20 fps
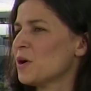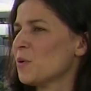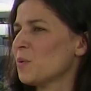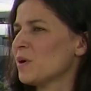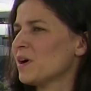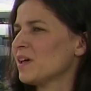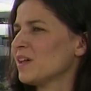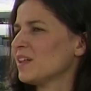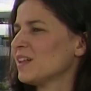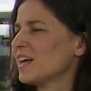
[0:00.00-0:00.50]

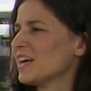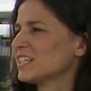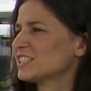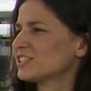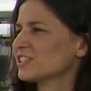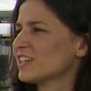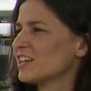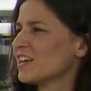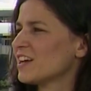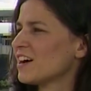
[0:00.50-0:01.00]
Well,
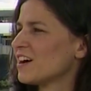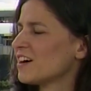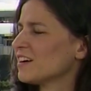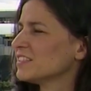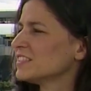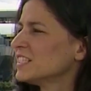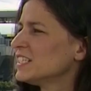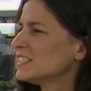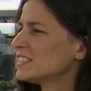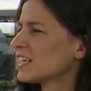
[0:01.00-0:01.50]
actually,
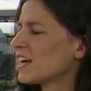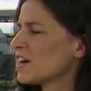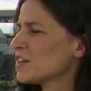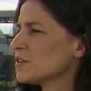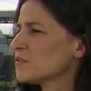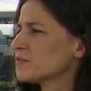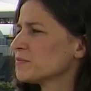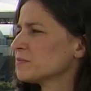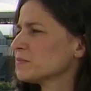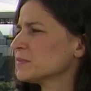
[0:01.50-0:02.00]

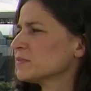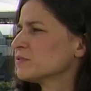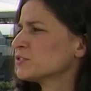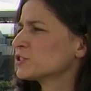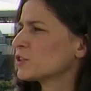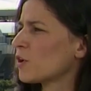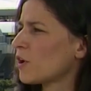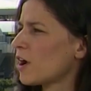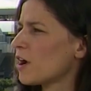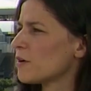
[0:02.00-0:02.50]

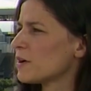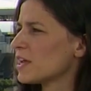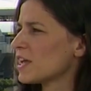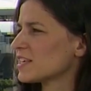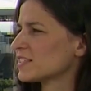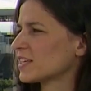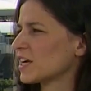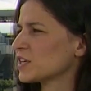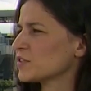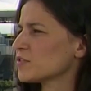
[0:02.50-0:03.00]
Scolari
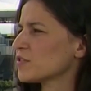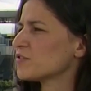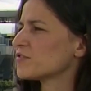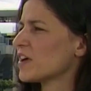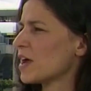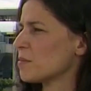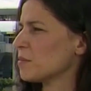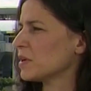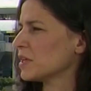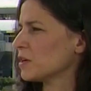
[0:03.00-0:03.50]
has kind of a
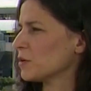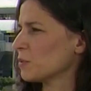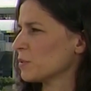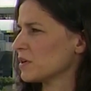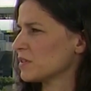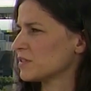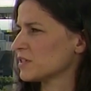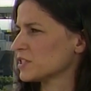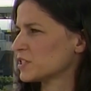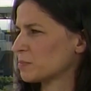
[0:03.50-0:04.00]
family
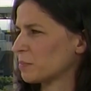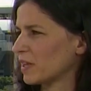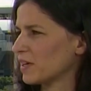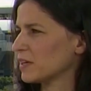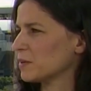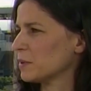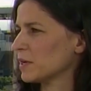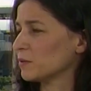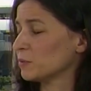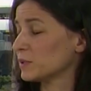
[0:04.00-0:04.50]
with his
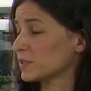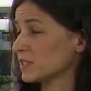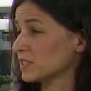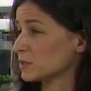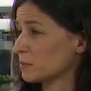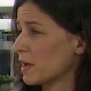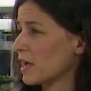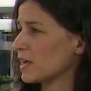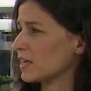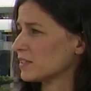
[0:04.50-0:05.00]

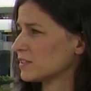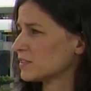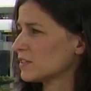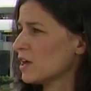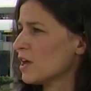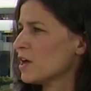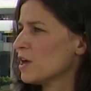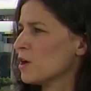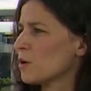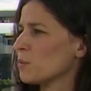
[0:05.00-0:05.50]
mates,
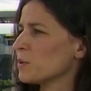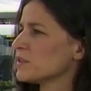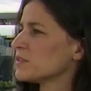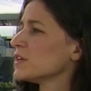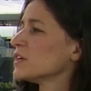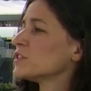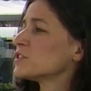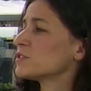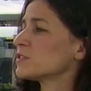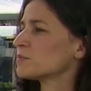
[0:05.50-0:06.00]
with
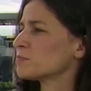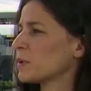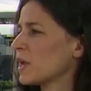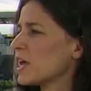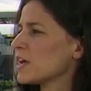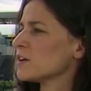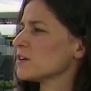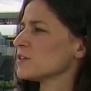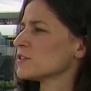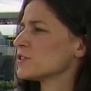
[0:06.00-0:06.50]
his
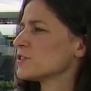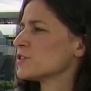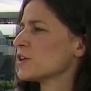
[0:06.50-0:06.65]
players.